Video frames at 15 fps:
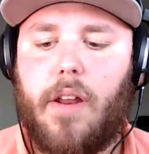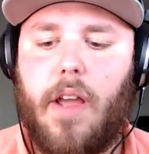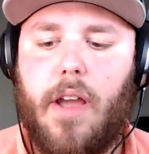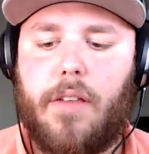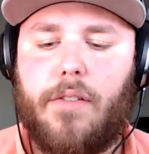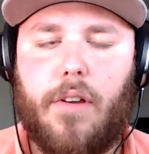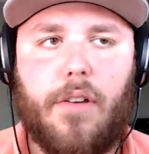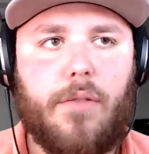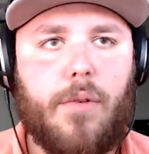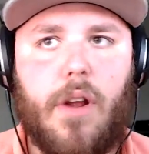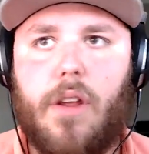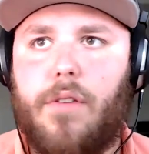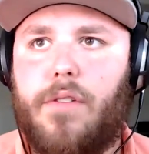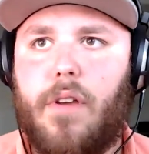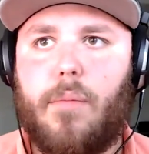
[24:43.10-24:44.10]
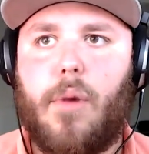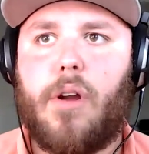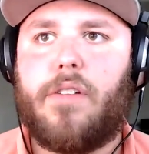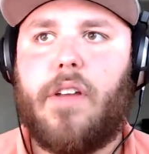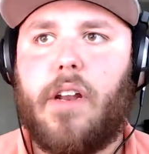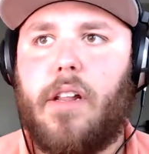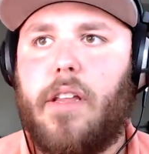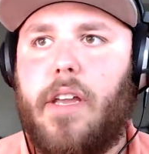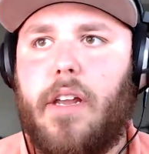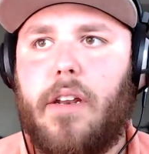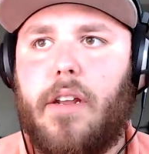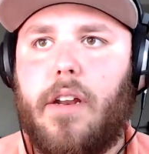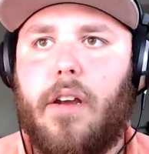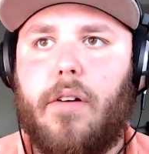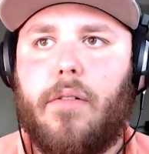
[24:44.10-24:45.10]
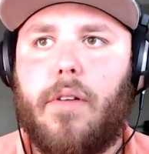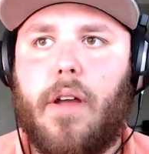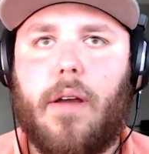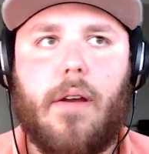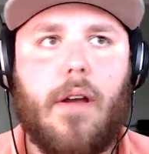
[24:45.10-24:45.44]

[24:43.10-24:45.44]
Yeah, as long as we're not using a Mark 10 Elite, beyond